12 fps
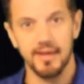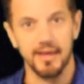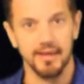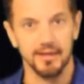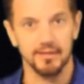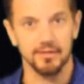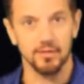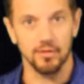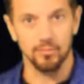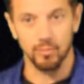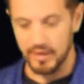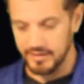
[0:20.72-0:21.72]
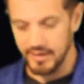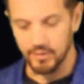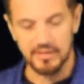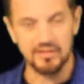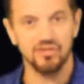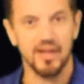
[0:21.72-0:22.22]
and break
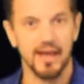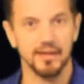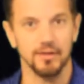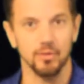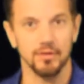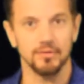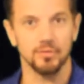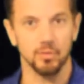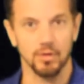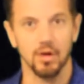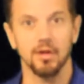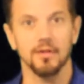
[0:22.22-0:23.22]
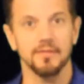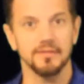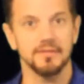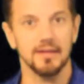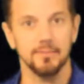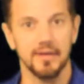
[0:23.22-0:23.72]
down each category so we're all on the
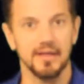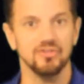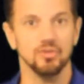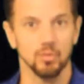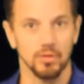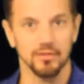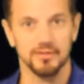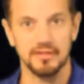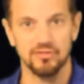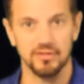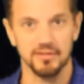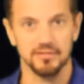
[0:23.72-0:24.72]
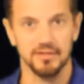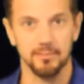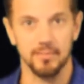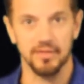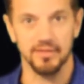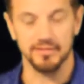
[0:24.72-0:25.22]
same page and we're all teaching the
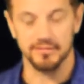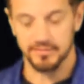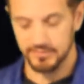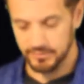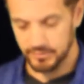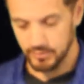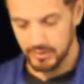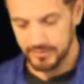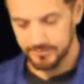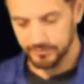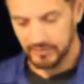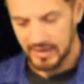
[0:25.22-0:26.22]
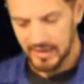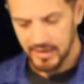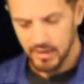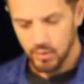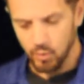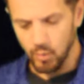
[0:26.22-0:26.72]
same methods. Okay?
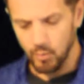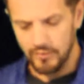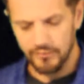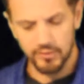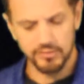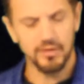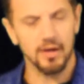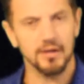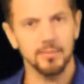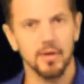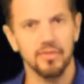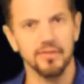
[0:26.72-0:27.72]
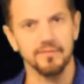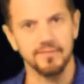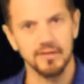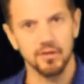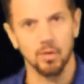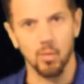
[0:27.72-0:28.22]
When we first talk about the
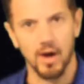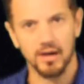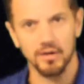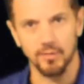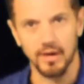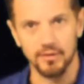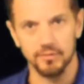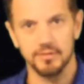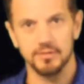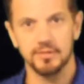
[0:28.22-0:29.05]
vehicle walk-around,